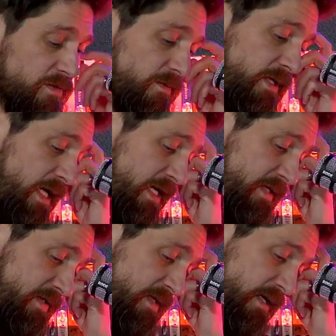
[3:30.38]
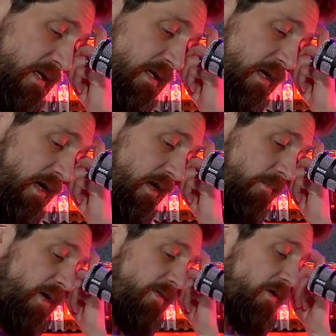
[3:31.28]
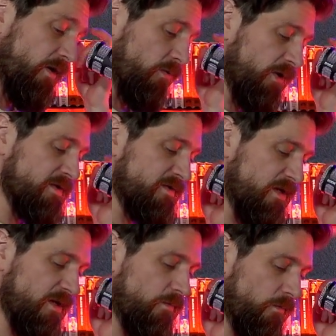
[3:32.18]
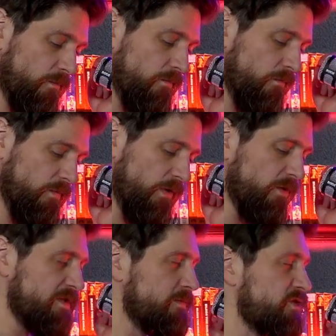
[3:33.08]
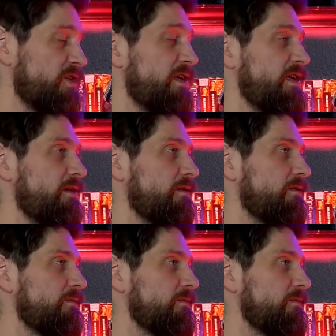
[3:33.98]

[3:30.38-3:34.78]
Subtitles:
is really nice. But there were some shitty